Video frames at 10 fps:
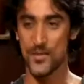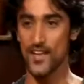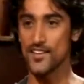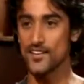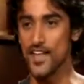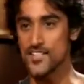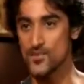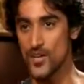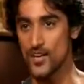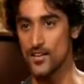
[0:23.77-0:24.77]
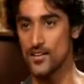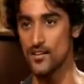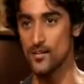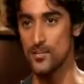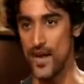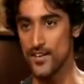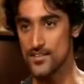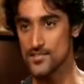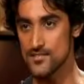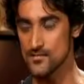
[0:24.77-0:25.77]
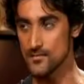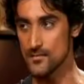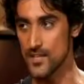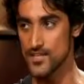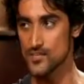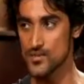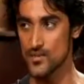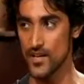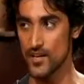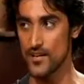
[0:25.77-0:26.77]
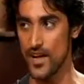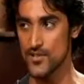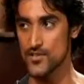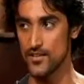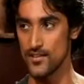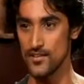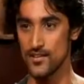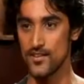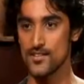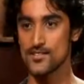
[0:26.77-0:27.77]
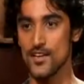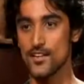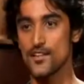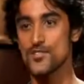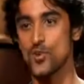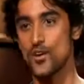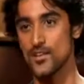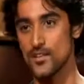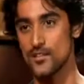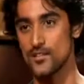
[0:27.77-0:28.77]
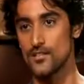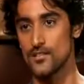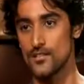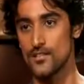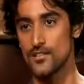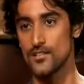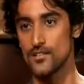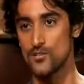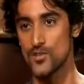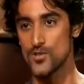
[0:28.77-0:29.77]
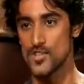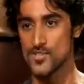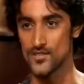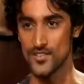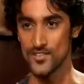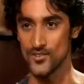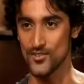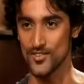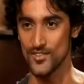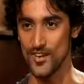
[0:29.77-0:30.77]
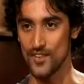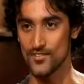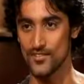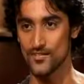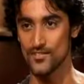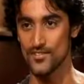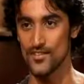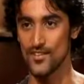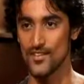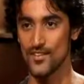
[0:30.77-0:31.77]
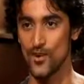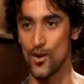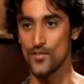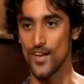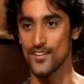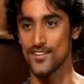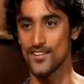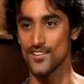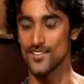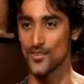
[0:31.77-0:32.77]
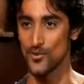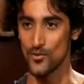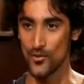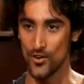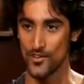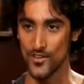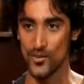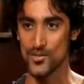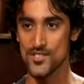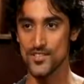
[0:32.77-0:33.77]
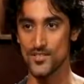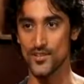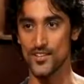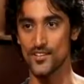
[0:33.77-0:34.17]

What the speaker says: But I think that's where Barry's place was where I actually started enjoying the process of it, you know, the craft of acting and, you know, all that goes into it.